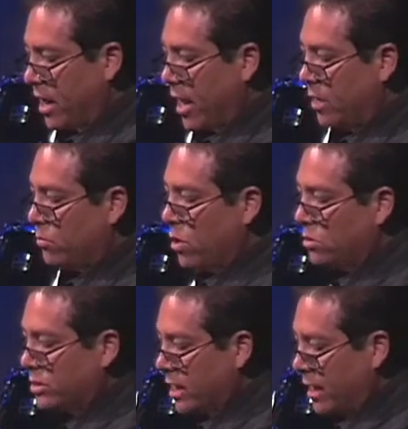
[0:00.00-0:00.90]
and
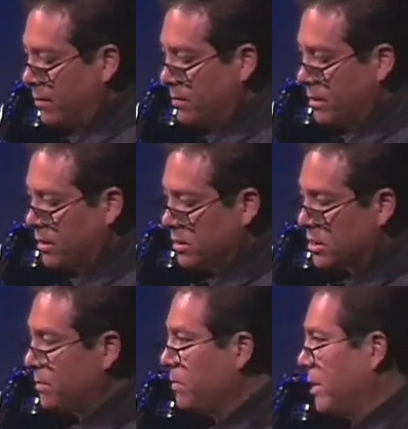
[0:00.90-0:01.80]
rose up
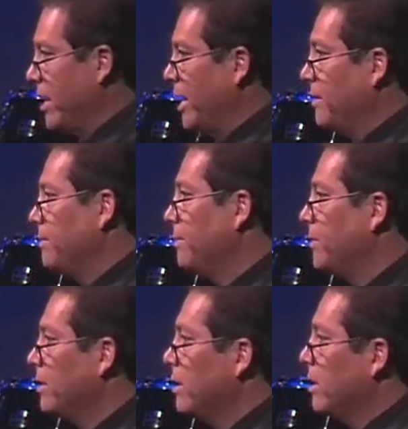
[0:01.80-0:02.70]
to play.
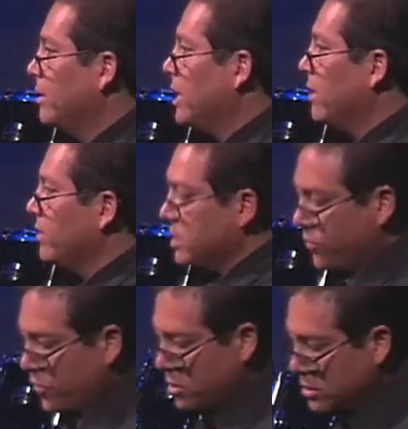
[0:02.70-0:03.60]
Now, this
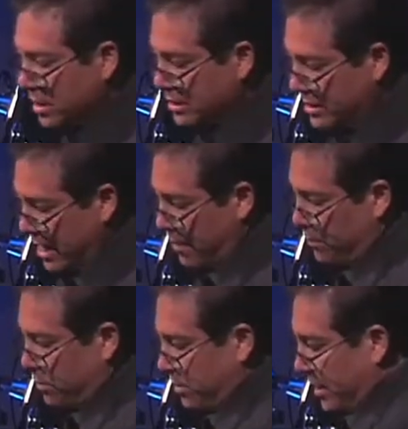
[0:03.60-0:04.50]
first
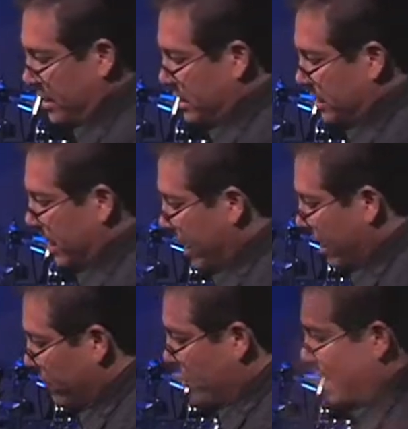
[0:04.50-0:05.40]
example is
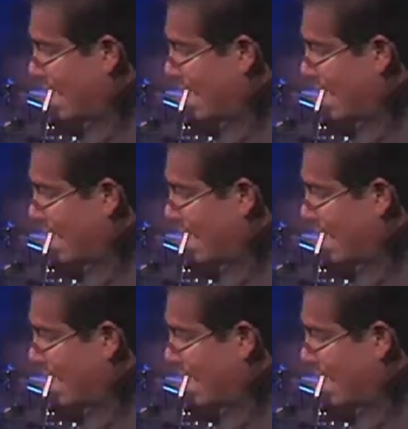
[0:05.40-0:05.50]
taken from